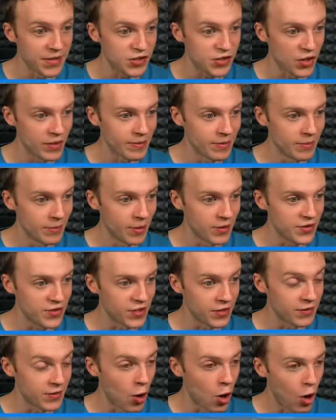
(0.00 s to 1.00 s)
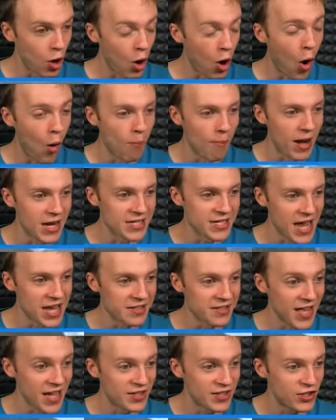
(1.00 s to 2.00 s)
That's gotta be the monster. Oh, oh my
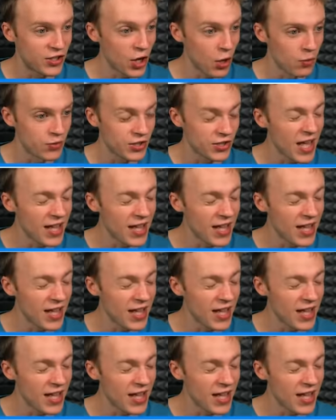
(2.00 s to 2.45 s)
days, that's huge!